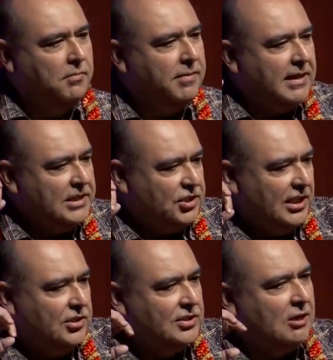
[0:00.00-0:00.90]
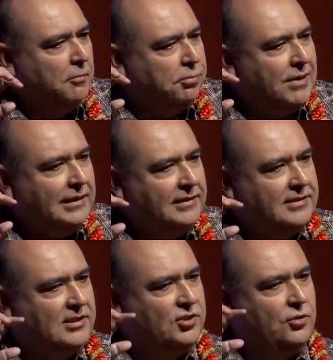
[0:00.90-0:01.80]
but changes our
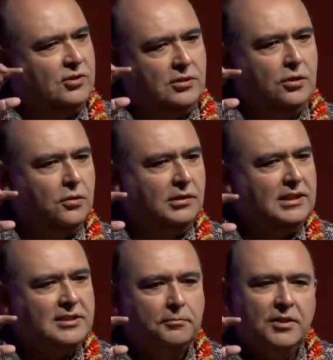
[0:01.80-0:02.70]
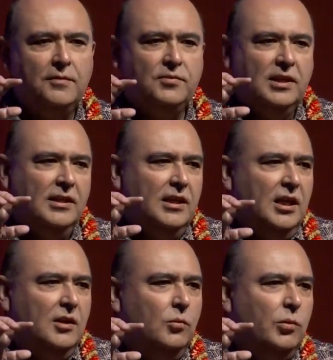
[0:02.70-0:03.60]
practices so slowly, sometimes
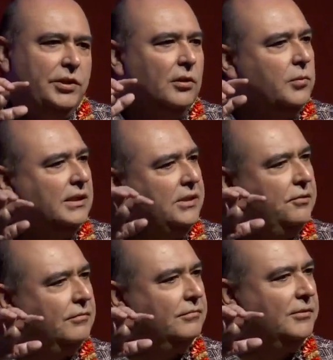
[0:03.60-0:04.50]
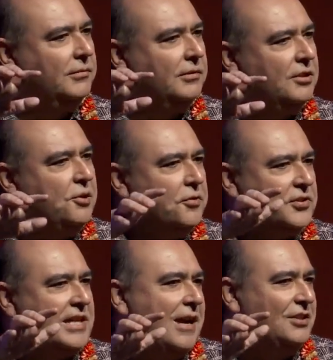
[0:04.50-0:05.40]
we don't really
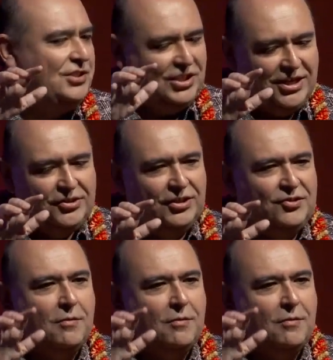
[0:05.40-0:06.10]
notice how it's changing.